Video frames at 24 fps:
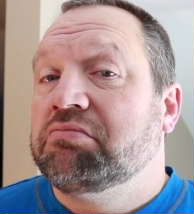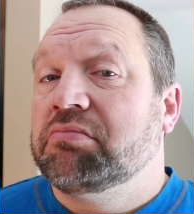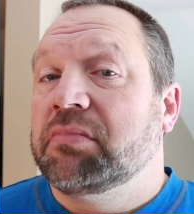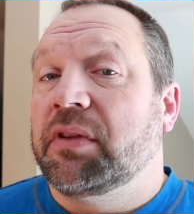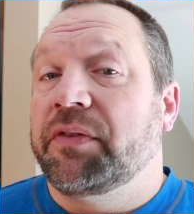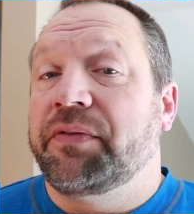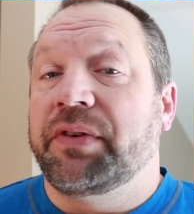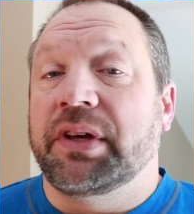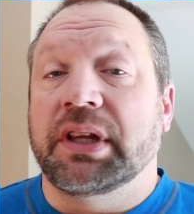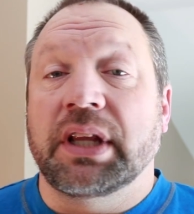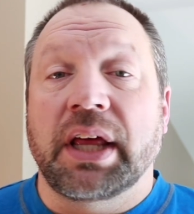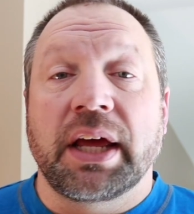
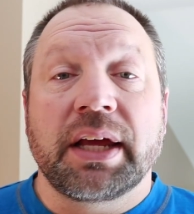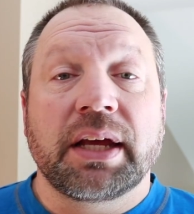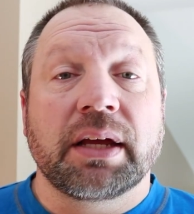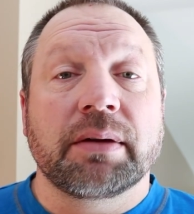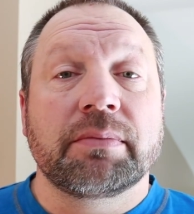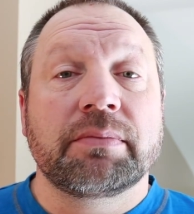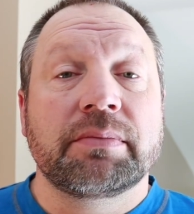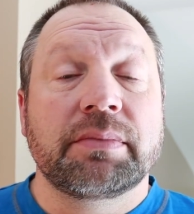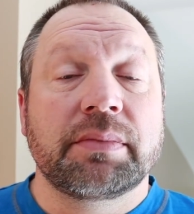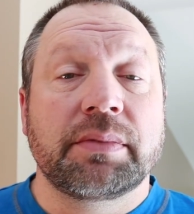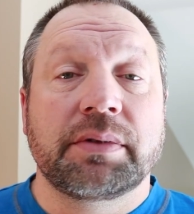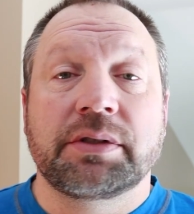If you like
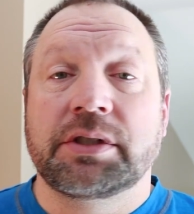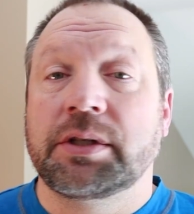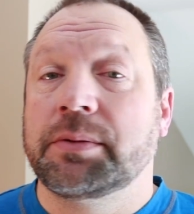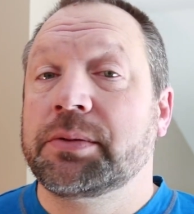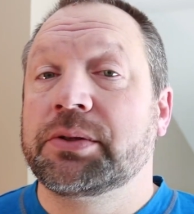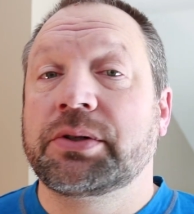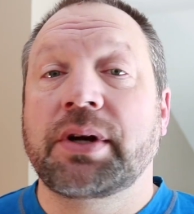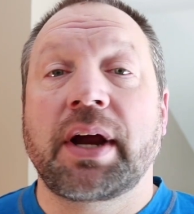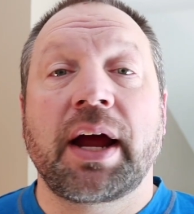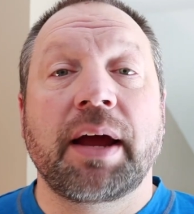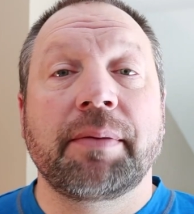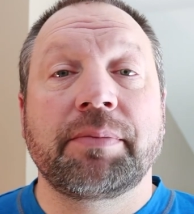them,
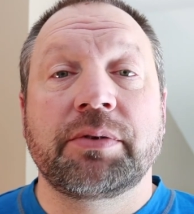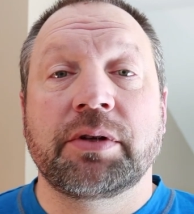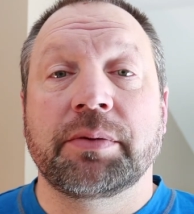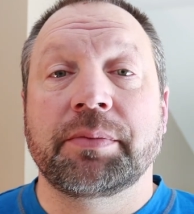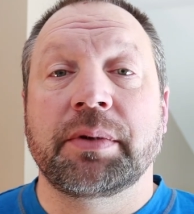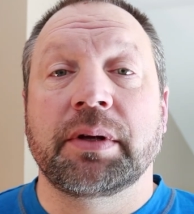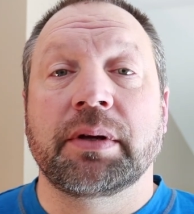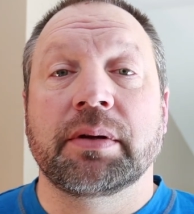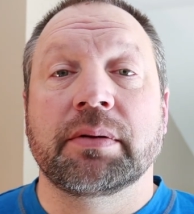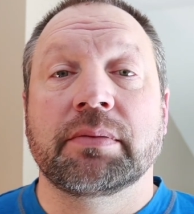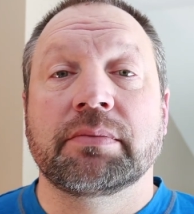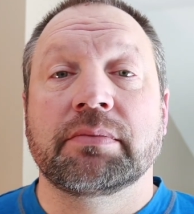subscribe to
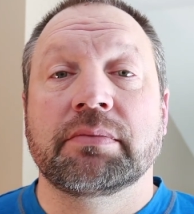me.